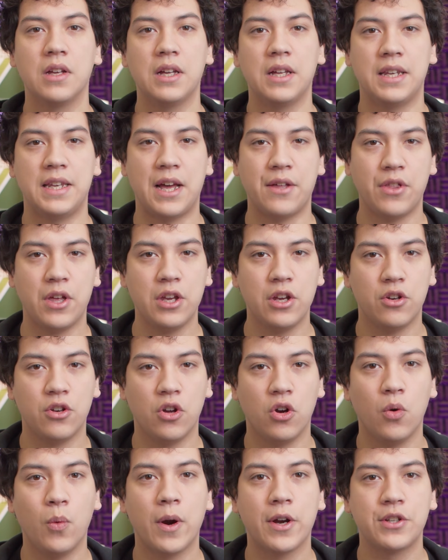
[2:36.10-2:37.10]
Now that you
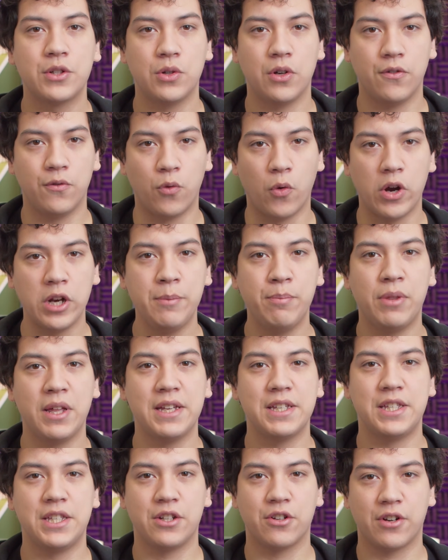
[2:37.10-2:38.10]
know where to avoid
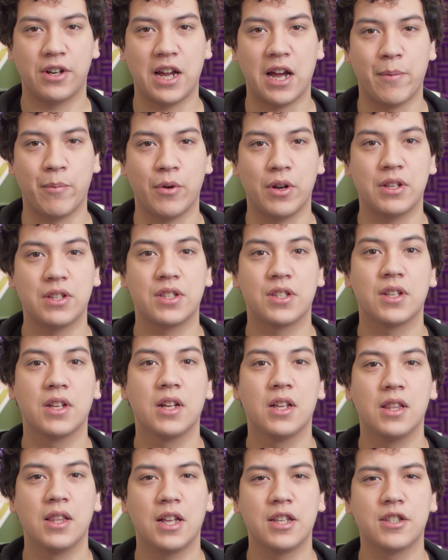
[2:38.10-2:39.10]
placing your cameras,
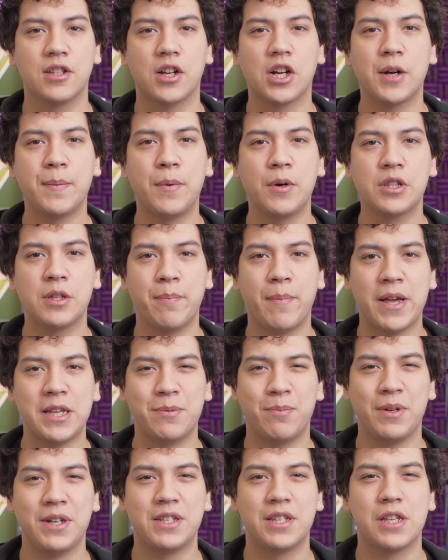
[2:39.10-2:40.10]
let's talk about the
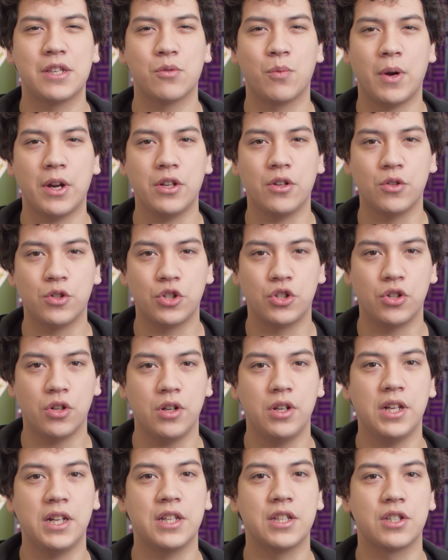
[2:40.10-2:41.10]
best places where you
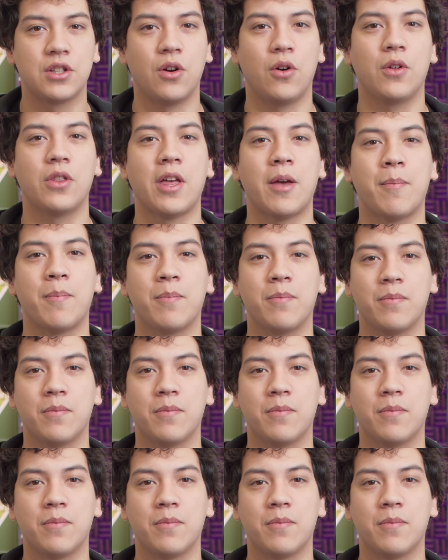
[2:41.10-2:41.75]
should install them.